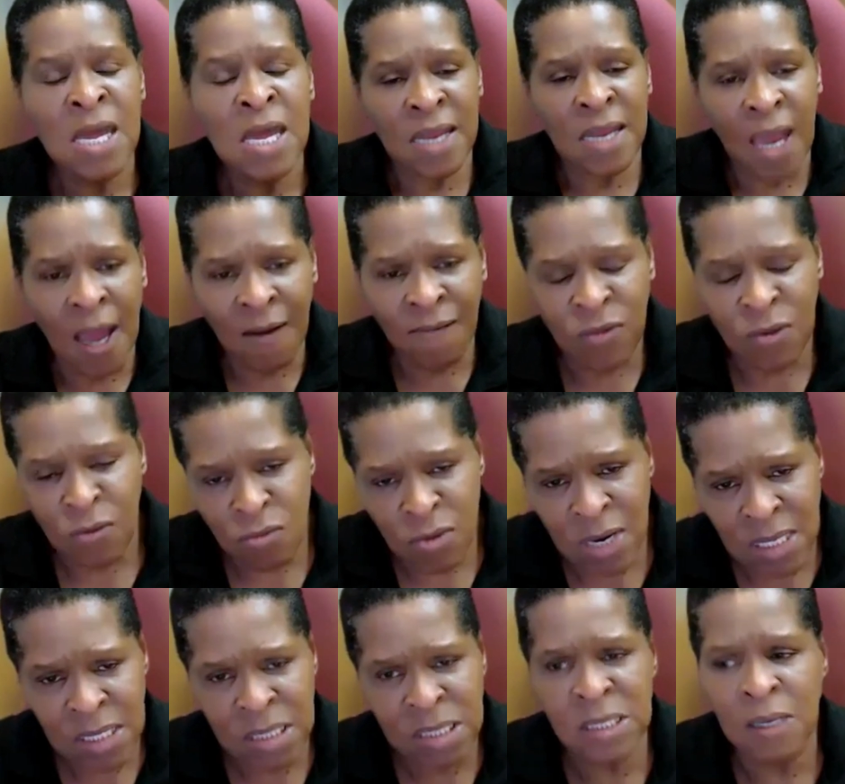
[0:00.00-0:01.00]
They have the
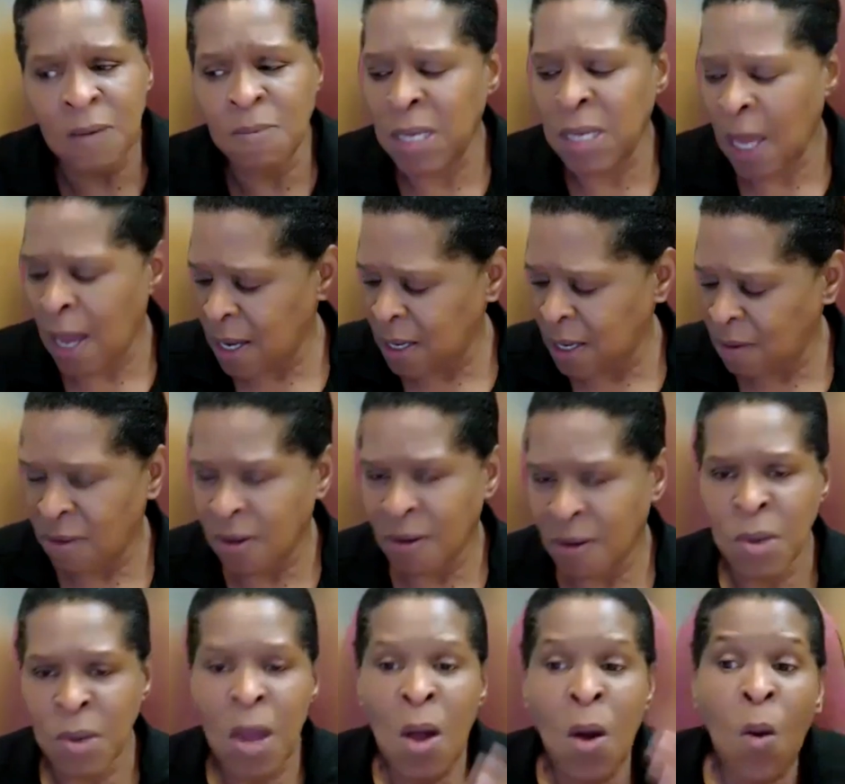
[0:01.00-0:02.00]
Red Sea behind
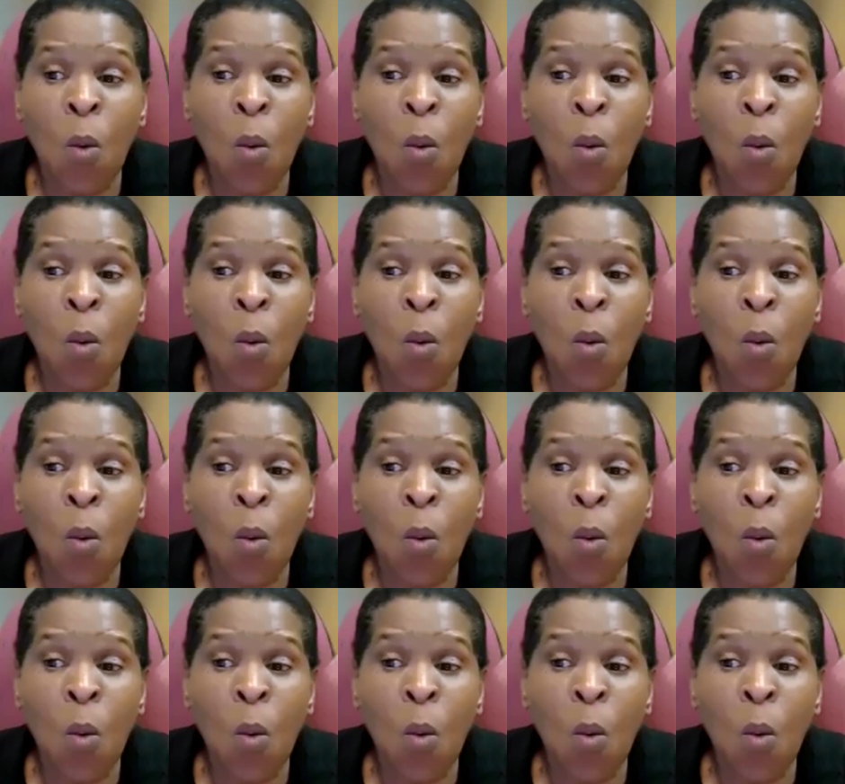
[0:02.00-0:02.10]
them.